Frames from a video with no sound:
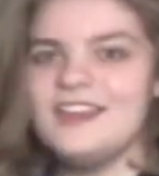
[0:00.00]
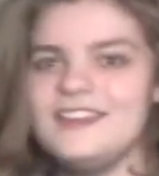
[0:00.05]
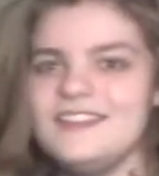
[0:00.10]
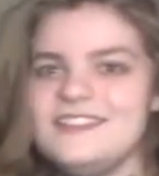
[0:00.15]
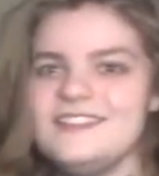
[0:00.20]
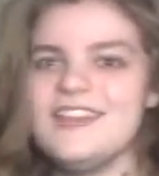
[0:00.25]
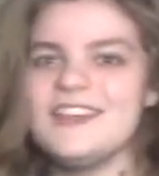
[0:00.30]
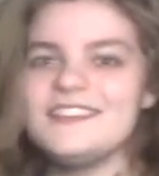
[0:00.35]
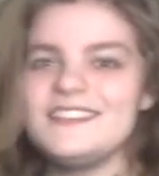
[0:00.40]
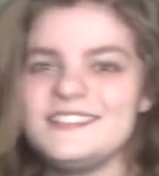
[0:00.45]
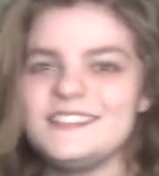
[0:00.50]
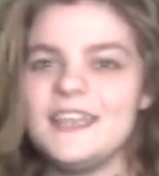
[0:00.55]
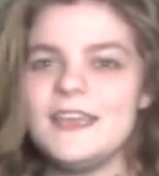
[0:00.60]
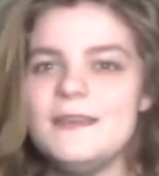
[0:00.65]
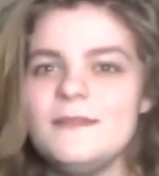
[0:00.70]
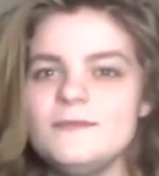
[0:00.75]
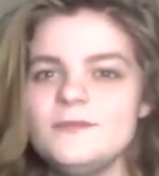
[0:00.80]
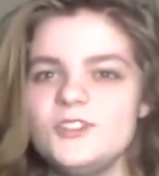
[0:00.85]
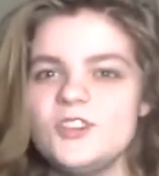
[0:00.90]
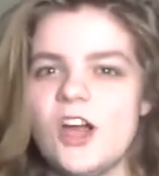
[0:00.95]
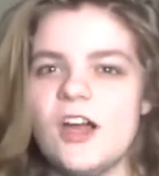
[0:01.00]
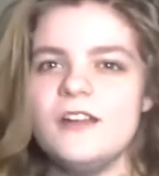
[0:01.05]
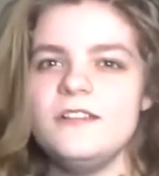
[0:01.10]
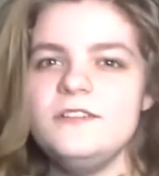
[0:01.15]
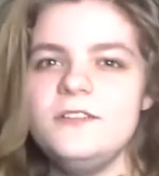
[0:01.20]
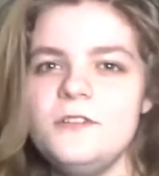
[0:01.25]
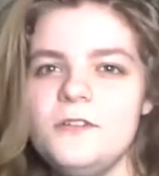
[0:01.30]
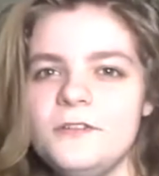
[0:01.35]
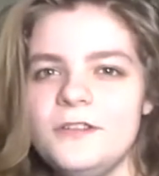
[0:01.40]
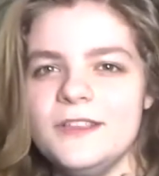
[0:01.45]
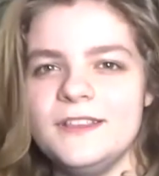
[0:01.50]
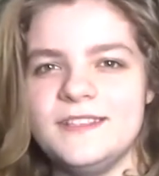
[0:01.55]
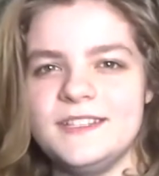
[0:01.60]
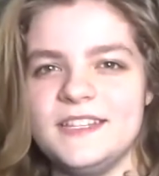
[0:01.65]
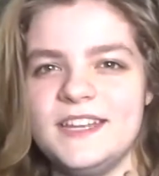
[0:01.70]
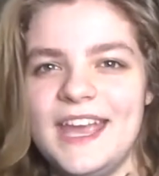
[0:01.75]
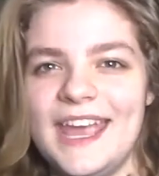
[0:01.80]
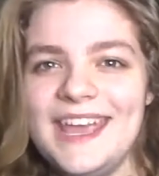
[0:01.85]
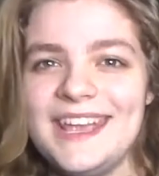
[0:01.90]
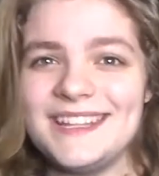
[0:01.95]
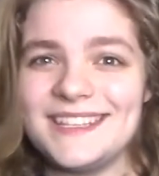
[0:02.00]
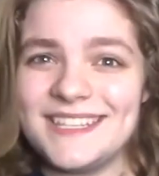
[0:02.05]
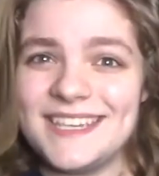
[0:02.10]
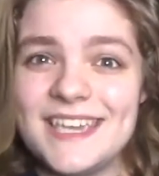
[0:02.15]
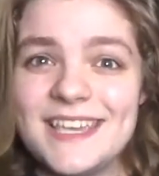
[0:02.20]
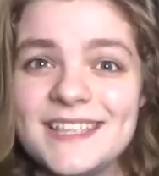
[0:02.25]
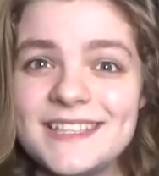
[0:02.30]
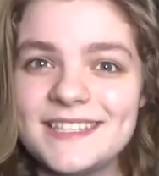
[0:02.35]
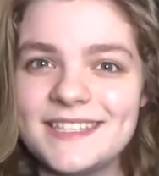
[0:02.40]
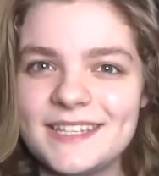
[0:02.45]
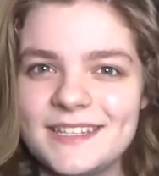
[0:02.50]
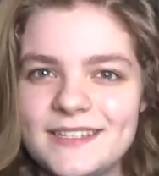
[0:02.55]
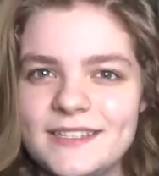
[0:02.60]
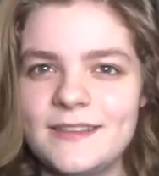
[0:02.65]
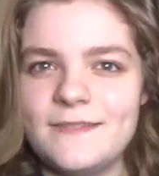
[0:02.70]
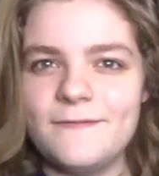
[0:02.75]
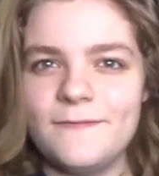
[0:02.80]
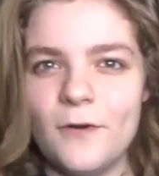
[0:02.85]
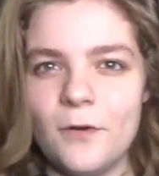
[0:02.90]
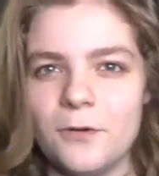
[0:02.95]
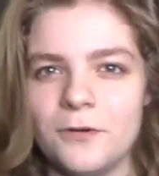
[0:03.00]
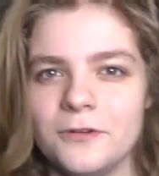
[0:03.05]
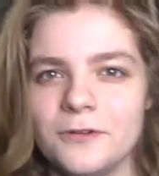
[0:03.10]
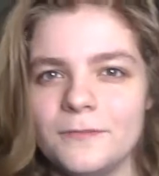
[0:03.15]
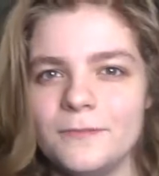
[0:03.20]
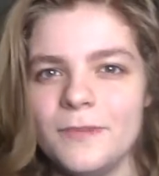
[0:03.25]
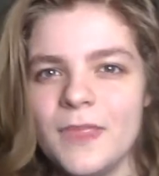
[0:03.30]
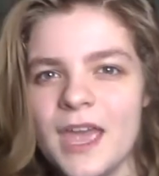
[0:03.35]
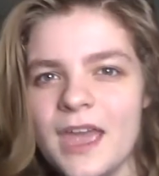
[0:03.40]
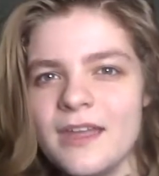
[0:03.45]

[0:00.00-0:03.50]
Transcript: Next came John Newlands in 1864.